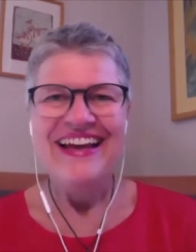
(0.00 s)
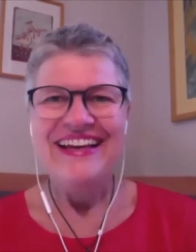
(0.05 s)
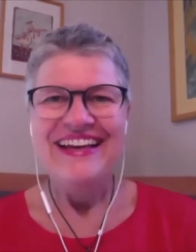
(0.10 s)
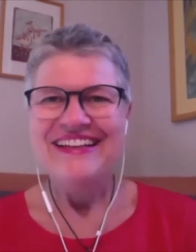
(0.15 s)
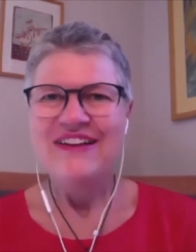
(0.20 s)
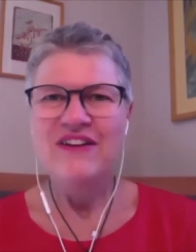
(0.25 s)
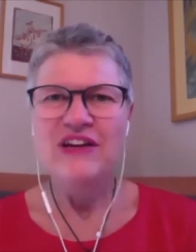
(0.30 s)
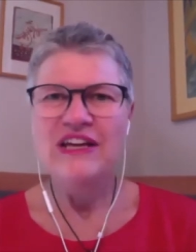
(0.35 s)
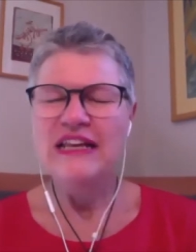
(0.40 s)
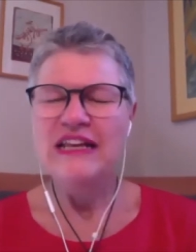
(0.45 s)

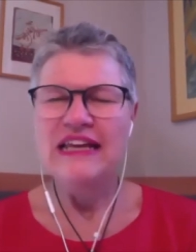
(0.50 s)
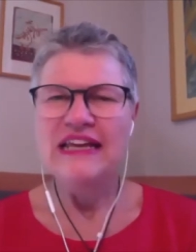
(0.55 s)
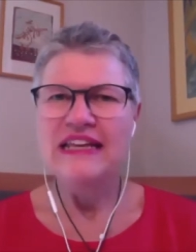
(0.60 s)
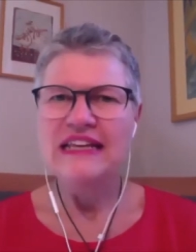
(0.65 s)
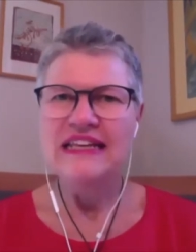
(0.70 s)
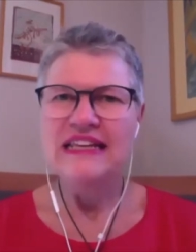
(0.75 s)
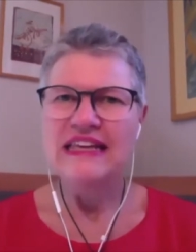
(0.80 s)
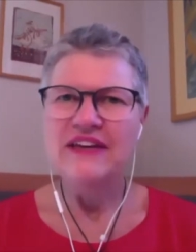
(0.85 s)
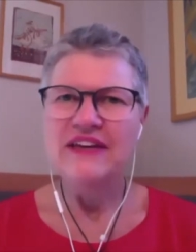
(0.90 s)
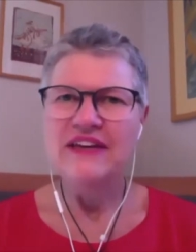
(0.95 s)
So it,
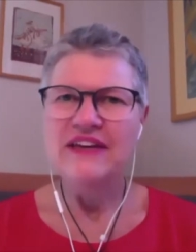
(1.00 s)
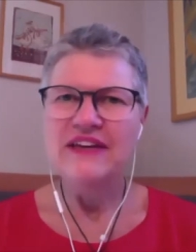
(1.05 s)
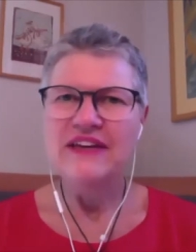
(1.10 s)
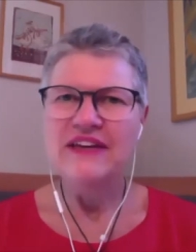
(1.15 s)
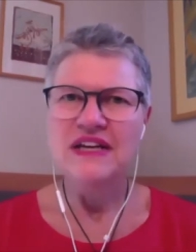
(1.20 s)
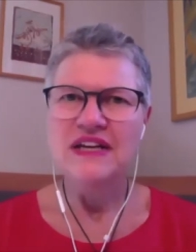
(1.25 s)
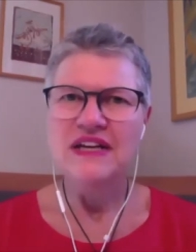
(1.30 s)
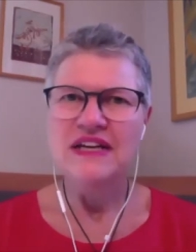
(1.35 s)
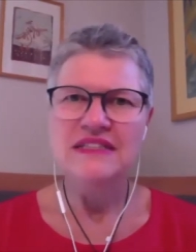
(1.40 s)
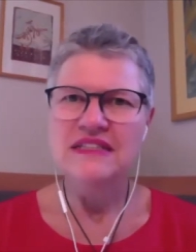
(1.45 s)
it
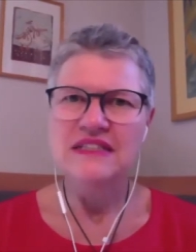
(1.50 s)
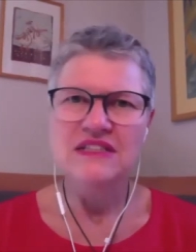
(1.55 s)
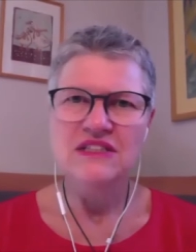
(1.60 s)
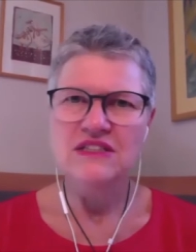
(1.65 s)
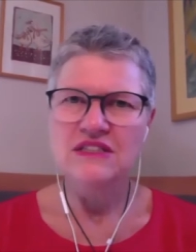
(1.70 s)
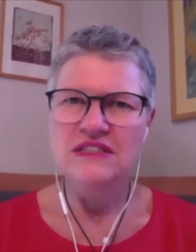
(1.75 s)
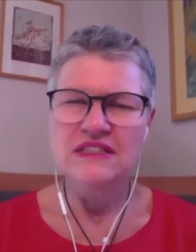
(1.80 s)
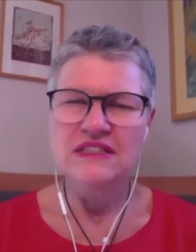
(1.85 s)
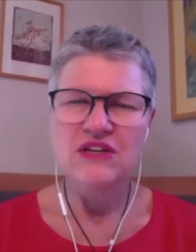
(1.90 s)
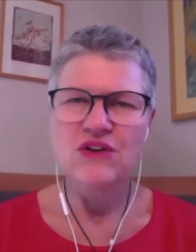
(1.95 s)
gives us
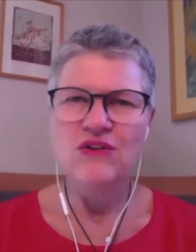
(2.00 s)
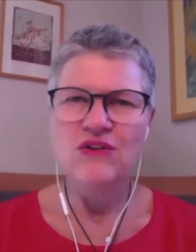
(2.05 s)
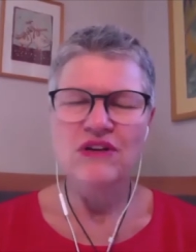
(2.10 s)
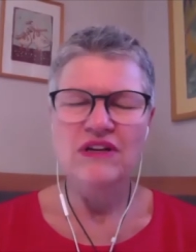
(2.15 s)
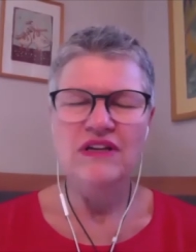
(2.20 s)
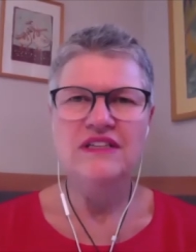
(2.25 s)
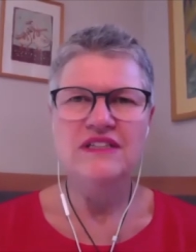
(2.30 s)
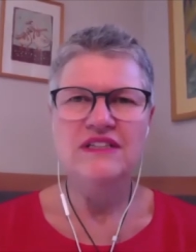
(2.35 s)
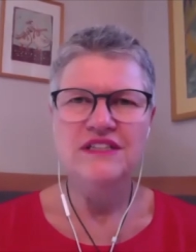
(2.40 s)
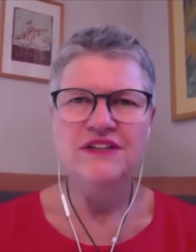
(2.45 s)

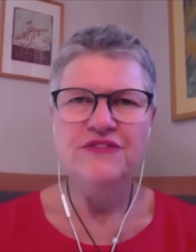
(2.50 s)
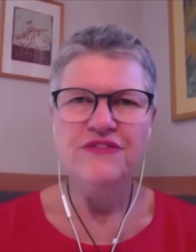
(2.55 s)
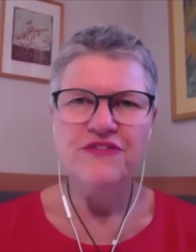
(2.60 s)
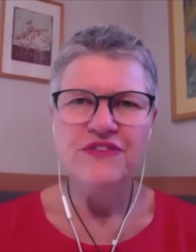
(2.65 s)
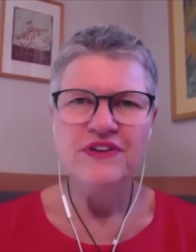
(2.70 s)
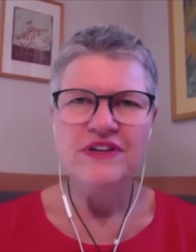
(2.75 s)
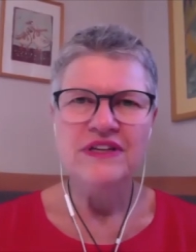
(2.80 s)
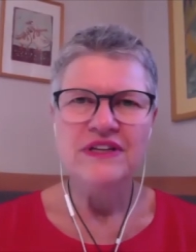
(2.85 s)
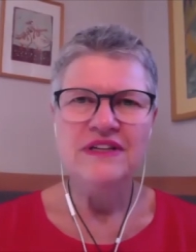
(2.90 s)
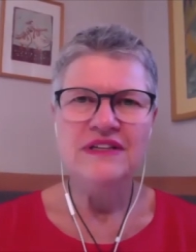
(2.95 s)
totally
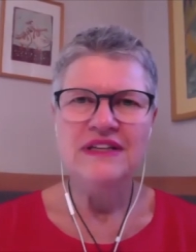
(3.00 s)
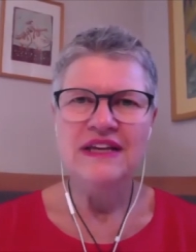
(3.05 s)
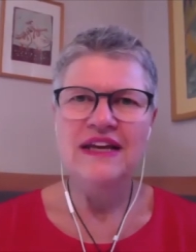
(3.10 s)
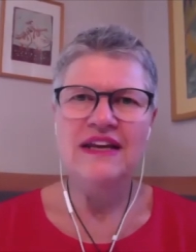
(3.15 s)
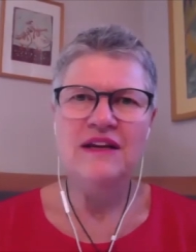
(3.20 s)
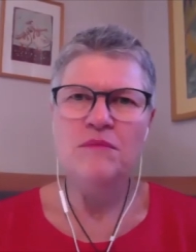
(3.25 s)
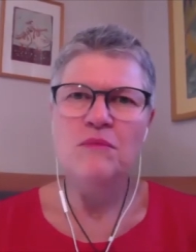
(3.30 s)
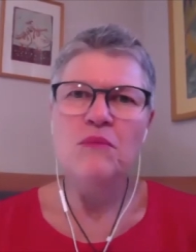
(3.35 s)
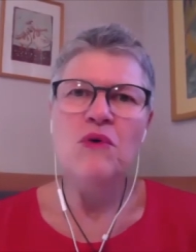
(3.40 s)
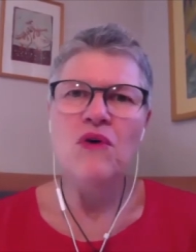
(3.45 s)

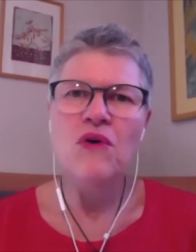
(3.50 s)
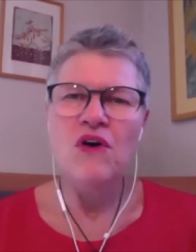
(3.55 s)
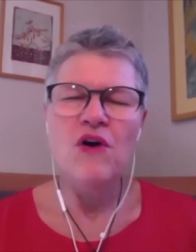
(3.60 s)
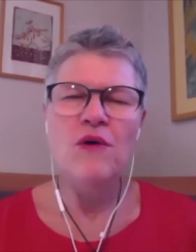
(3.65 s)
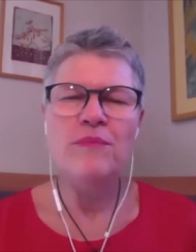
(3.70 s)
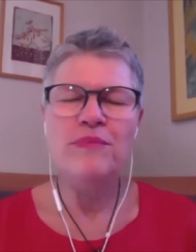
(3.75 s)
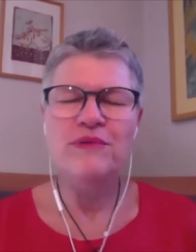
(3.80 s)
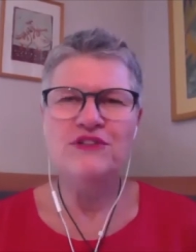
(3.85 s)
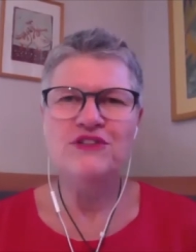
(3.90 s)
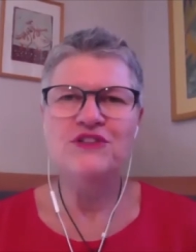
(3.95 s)
different and
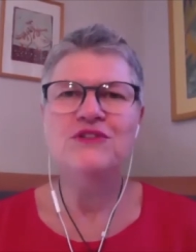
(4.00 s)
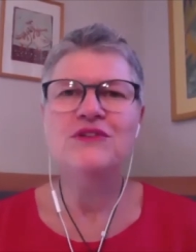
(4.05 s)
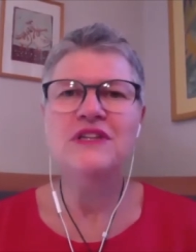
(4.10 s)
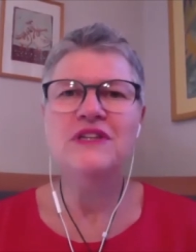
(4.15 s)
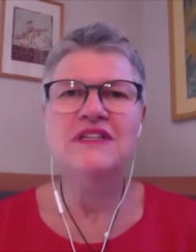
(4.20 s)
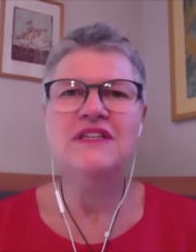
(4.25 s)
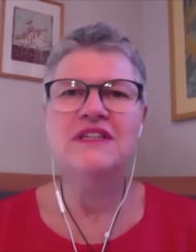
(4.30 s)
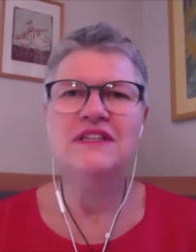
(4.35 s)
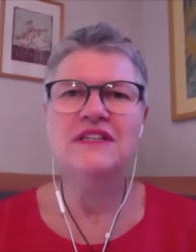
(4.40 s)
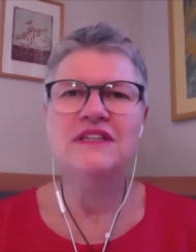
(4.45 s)
more
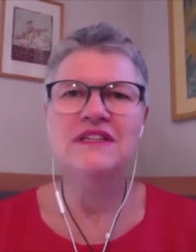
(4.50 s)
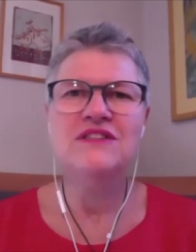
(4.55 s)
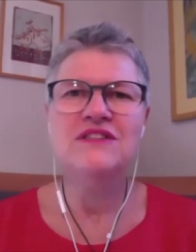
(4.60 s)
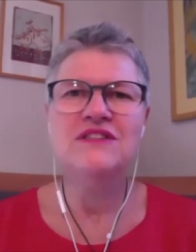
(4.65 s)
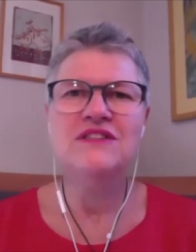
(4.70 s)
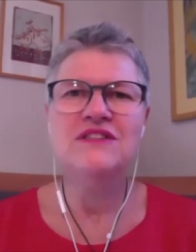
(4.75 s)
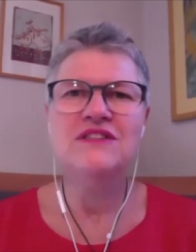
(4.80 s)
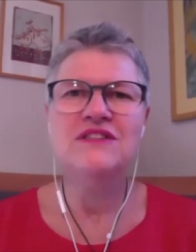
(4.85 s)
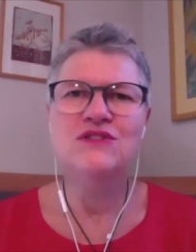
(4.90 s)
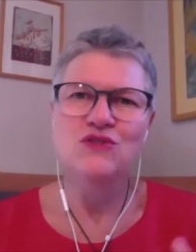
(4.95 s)

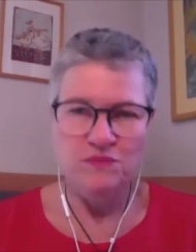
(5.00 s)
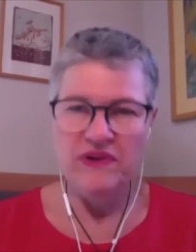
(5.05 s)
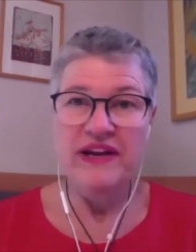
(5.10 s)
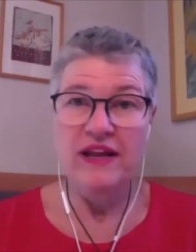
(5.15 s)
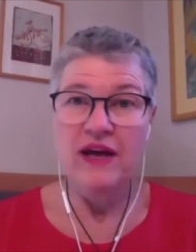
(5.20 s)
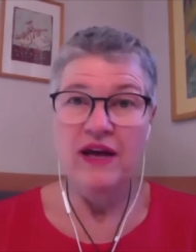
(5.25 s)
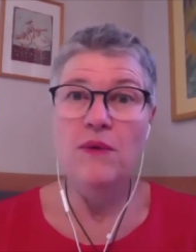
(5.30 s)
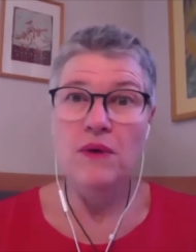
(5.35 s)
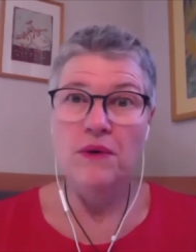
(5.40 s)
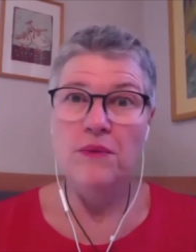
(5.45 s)
opportunities to
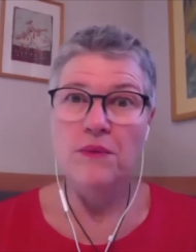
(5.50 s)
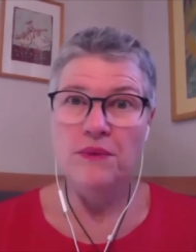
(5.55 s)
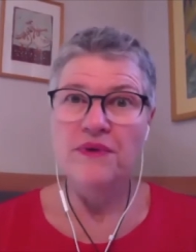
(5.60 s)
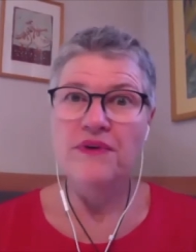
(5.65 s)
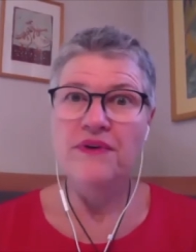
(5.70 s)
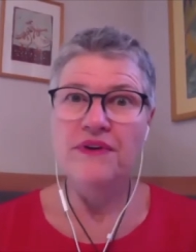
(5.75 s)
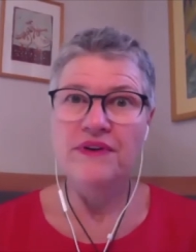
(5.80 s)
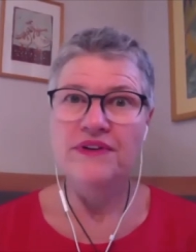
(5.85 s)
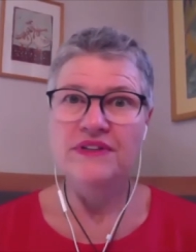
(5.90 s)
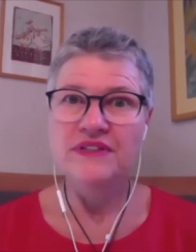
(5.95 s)
spread
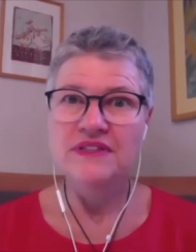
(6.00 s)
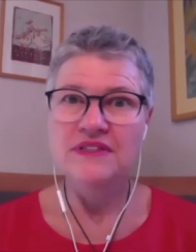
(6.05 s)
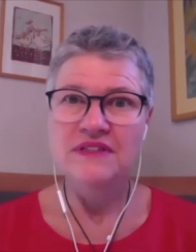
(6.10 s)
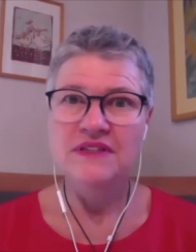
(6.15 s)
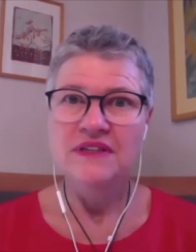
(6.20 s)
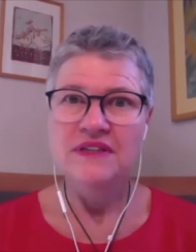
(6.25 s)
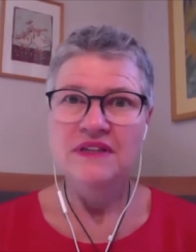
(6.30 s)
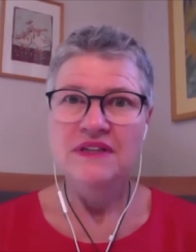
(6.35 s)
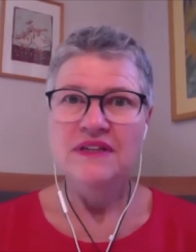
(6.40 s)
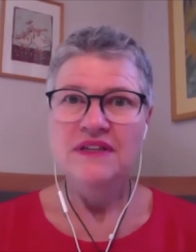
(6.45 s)
our
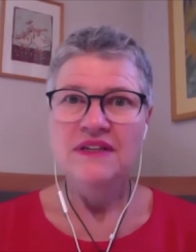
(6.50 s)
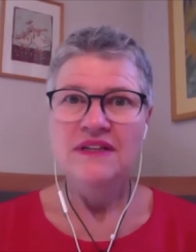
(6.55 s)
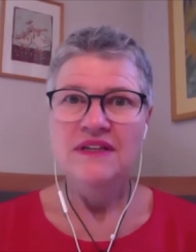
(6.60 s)
words.